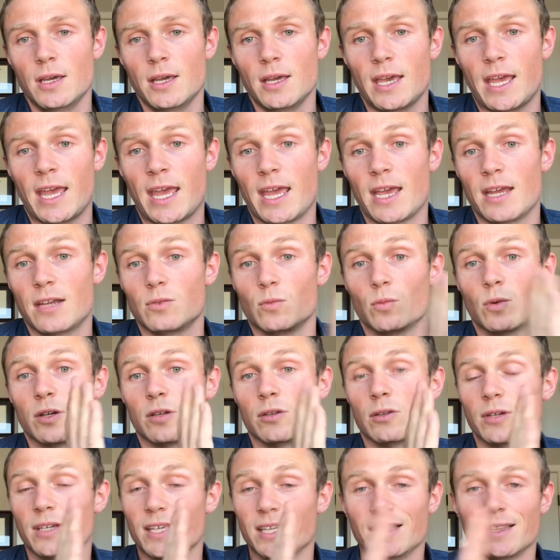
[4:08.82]
and we're
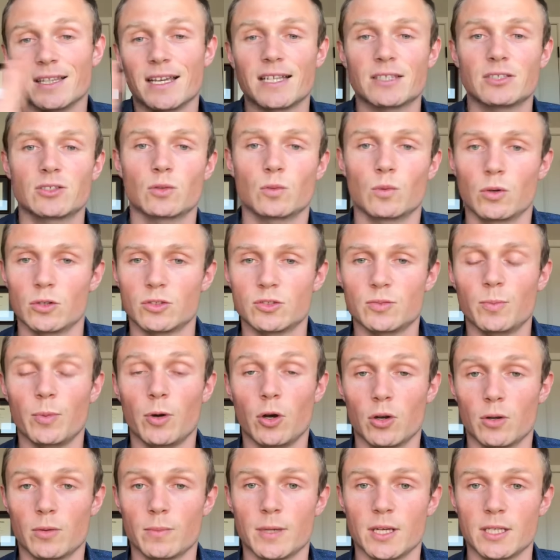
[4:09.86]
looking less towards
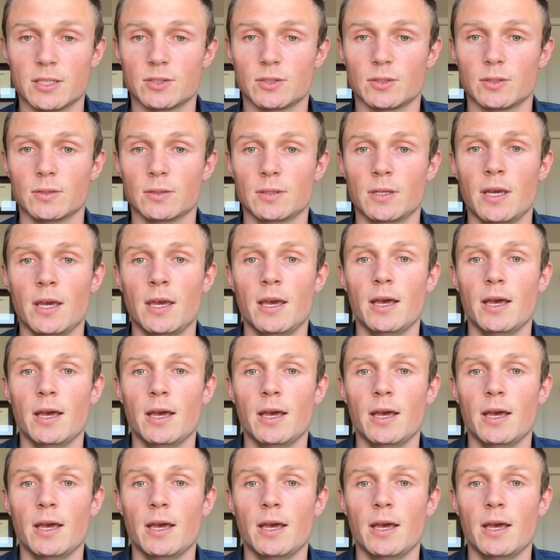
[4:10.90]
bulk muscle.